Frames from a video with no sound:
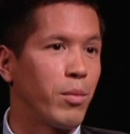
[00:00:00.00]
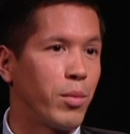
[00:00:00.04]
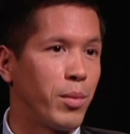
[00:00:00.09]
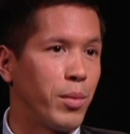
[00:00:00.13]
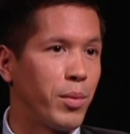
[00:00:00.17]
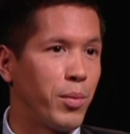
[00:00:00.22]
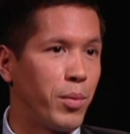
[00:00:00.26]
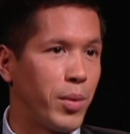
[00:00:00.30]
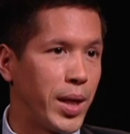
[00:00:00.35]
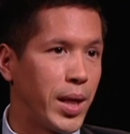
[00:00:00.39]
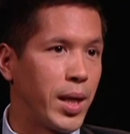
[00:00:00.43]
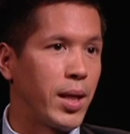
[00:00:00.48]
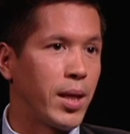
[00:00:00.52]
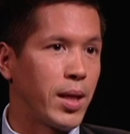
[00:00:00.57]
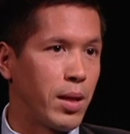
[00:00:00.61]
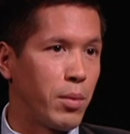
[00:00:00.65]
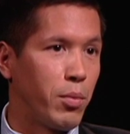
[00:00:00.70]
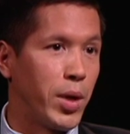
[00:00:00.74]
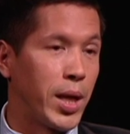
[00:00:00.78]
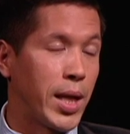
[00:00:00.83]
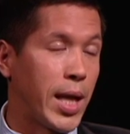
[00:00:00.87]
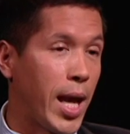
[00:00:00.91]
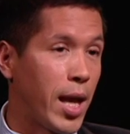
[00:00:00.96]

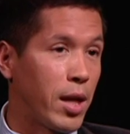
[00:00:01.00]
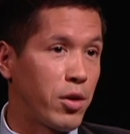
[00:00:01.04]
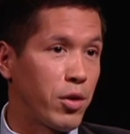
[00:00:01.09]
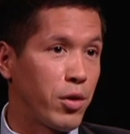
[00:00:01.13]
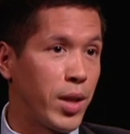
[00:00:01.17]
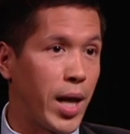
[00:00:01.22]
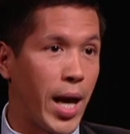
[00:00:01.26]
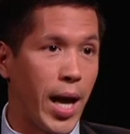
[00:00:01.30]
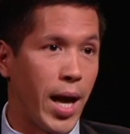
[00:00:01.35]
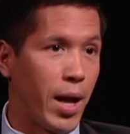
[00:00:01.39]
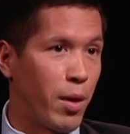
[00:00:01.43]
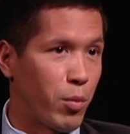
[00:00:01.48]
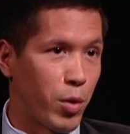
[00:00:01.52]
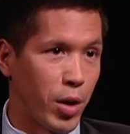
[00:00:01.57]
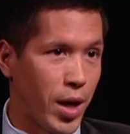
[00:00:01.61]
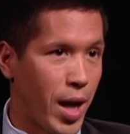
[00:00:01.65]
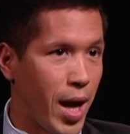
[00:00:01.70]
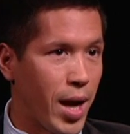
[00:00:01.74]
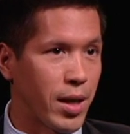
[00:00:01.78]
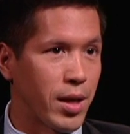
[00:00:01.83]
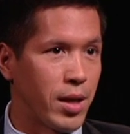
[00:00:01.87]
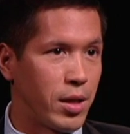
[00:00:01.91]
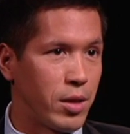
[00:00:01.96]
we can't do that, and we're
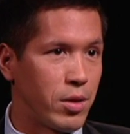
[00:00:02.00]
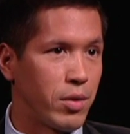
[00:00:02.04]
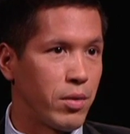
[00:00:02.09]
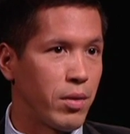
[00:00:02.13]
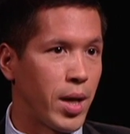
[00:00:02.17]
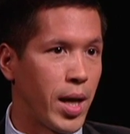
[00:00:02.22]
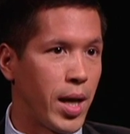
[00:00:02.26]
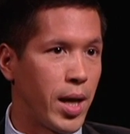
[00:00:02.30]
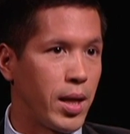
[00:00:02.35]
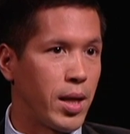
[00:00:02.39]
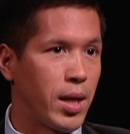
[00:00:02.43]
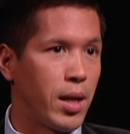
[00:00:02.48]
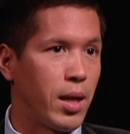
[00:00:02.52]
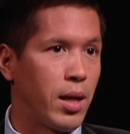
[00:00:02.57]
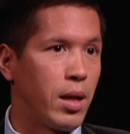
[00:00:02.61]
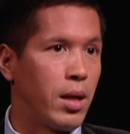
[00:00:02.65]
not going to do that.